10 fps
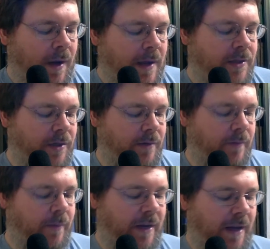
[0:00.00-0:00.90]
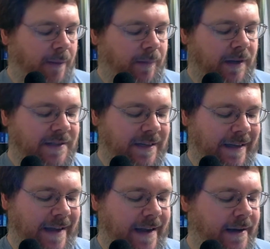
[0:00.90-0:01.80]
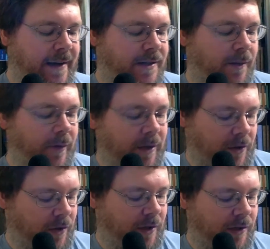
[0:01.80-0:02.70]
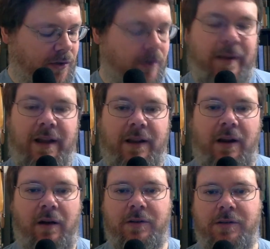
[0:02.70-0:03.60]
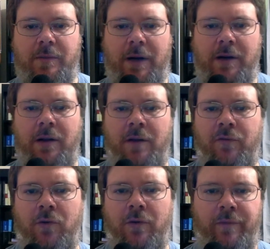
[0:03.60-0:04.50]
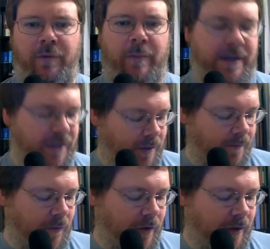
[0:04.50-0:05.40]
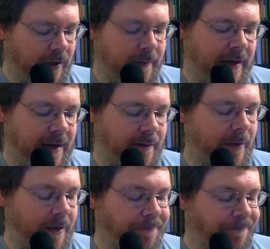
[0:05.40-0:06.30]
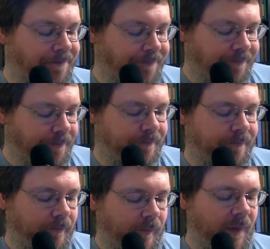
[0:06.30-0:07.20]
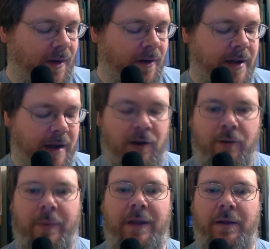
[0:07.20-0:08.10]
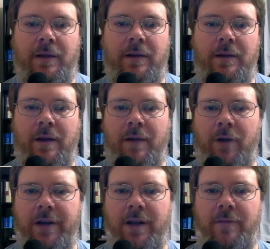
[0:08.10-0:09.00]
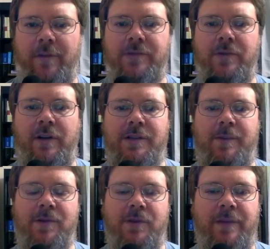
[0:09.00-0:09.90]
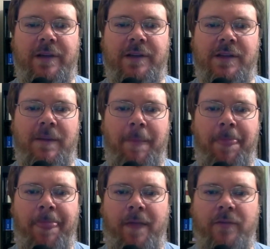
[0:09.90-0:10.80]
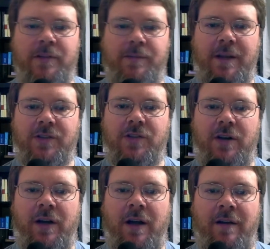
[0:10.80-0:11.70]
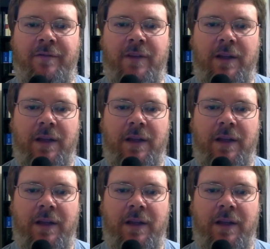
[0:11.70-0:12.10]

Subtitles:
to be a pleasant land. Now, so we look at the two main characters. I'm not going to go over Orpah much, or Elimelech, but Naomi. And what Naomi is really supposed to be is this picture of